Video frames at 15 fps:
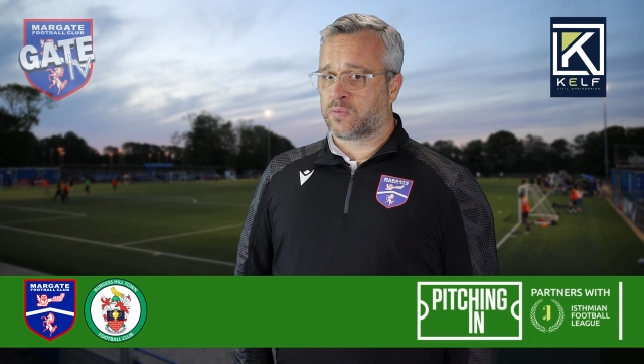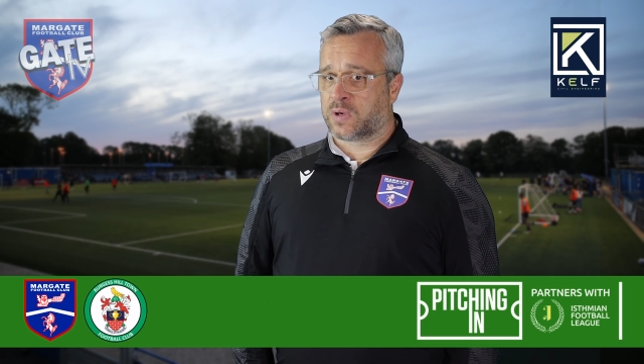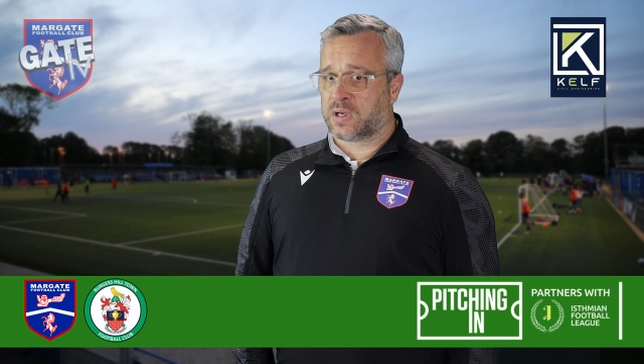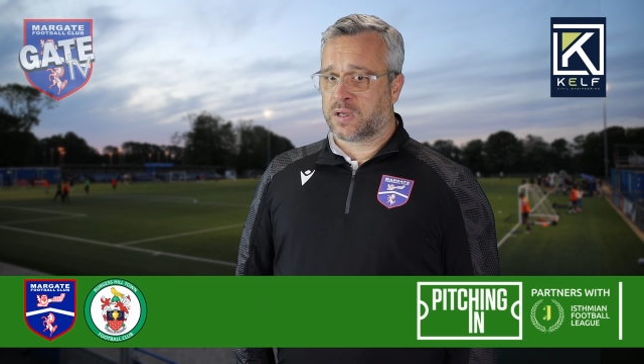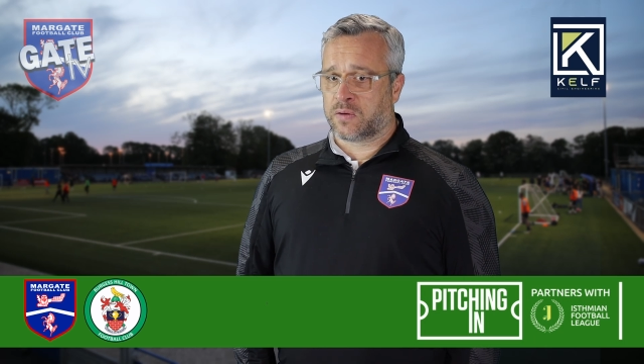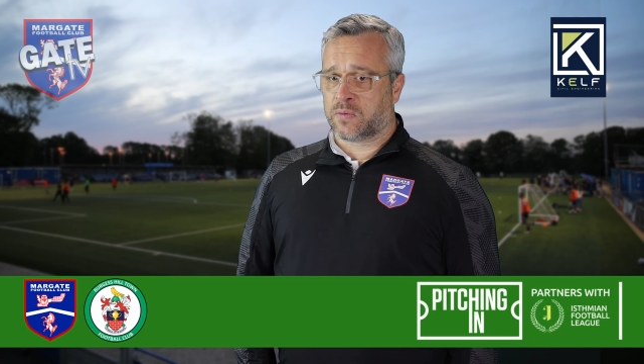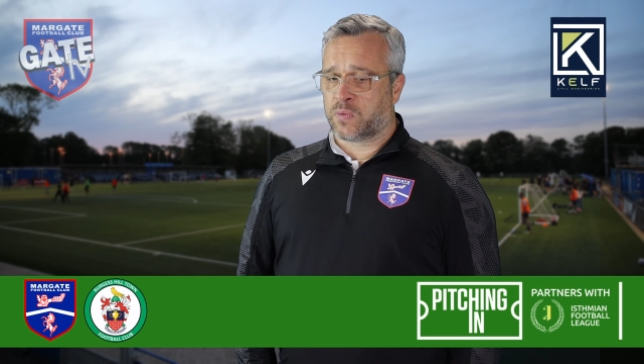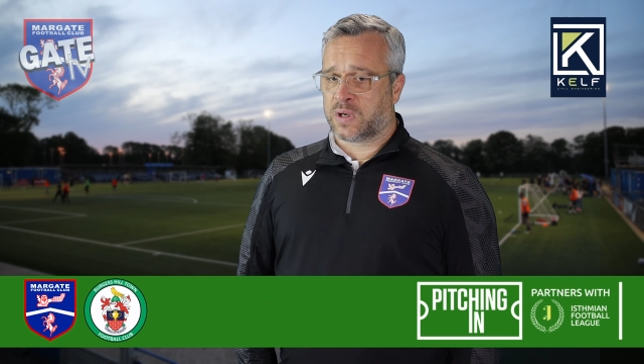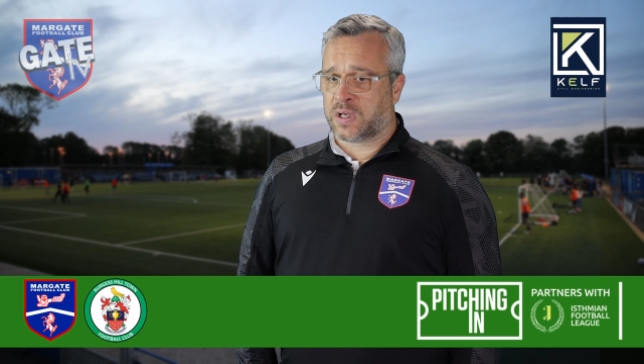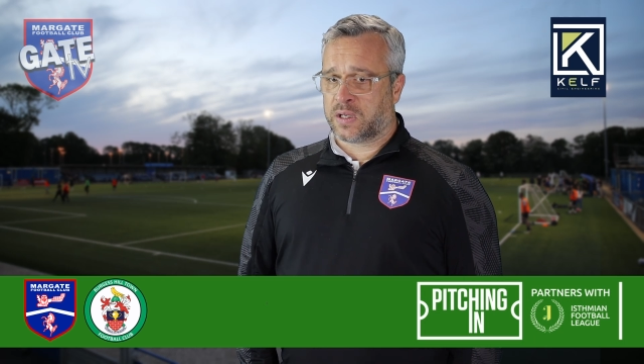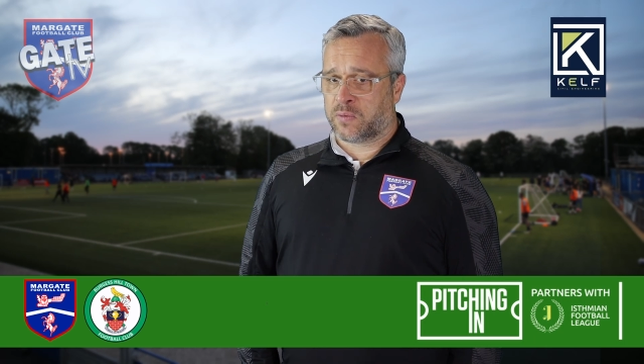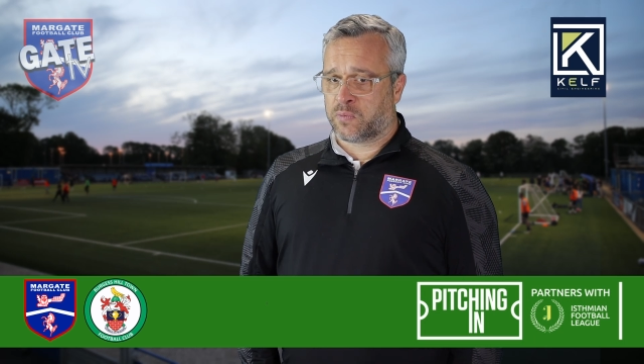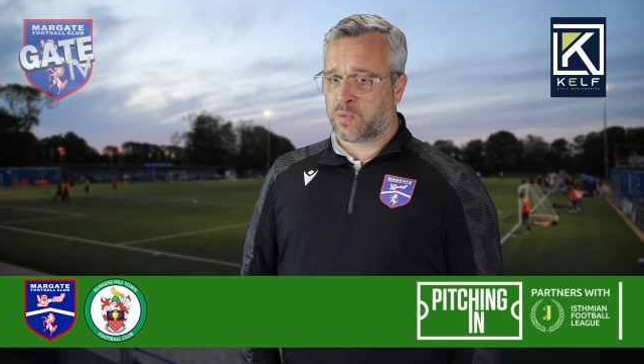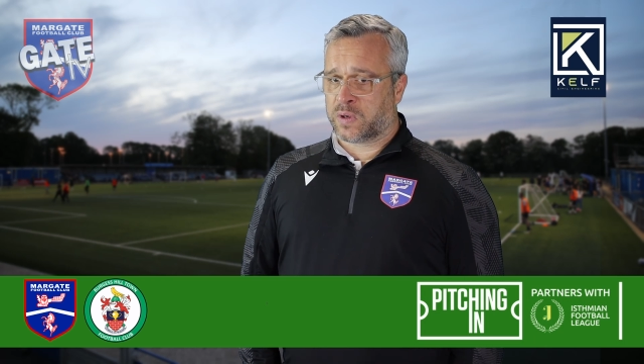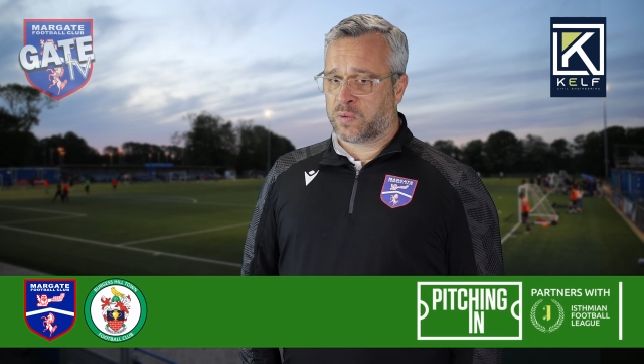We
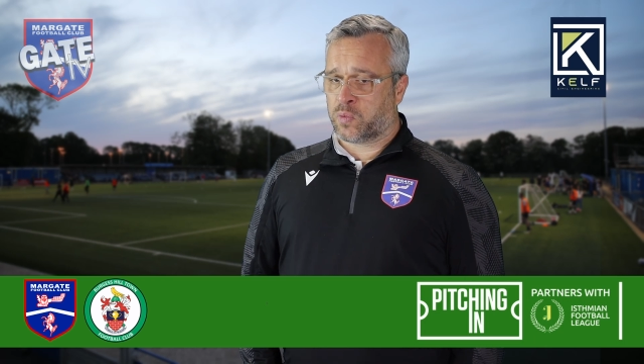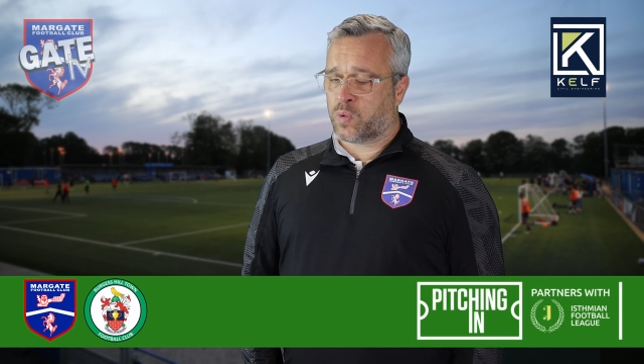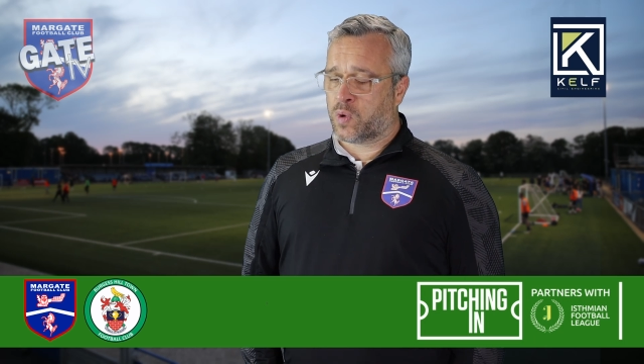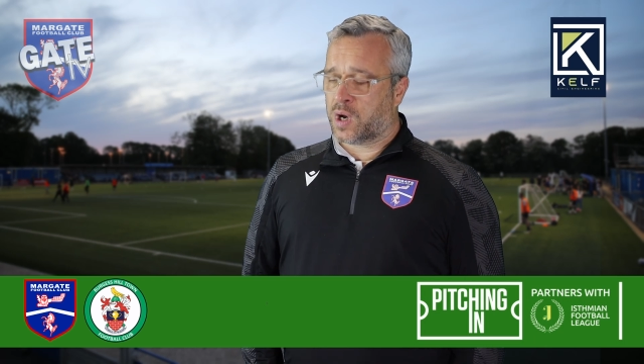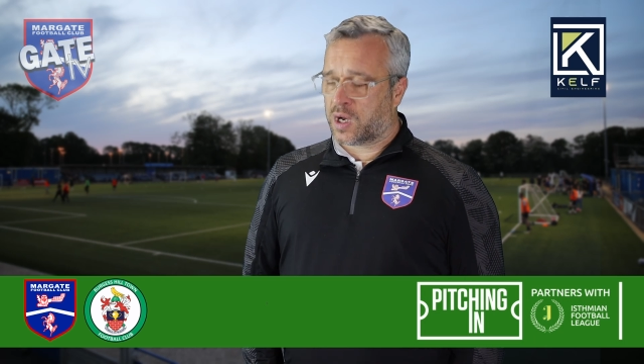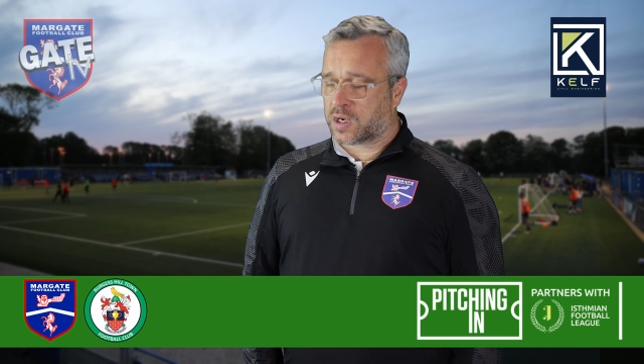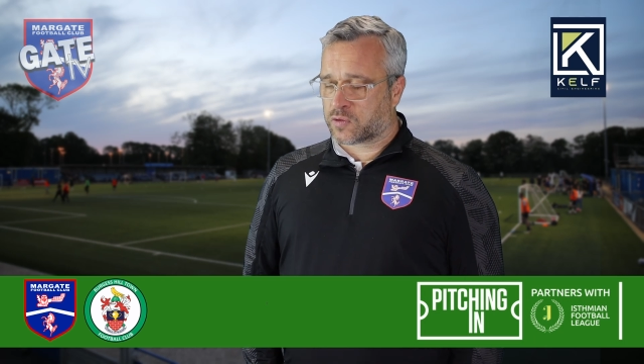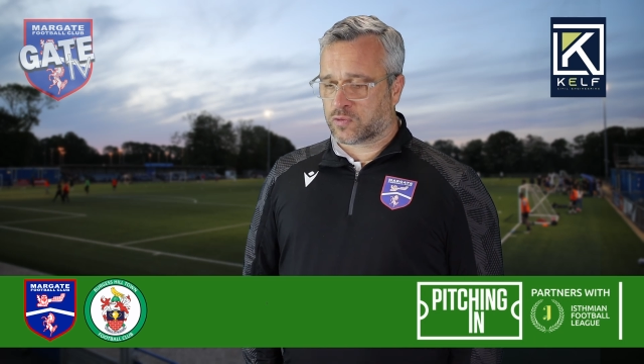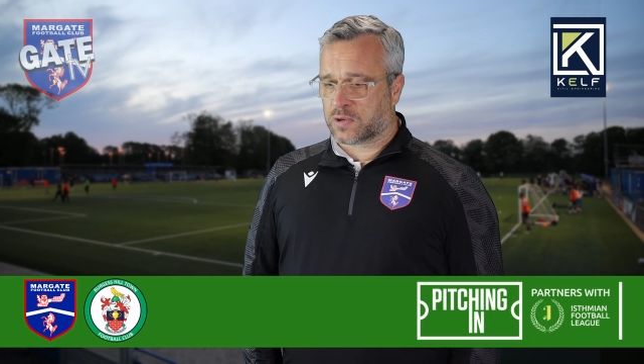work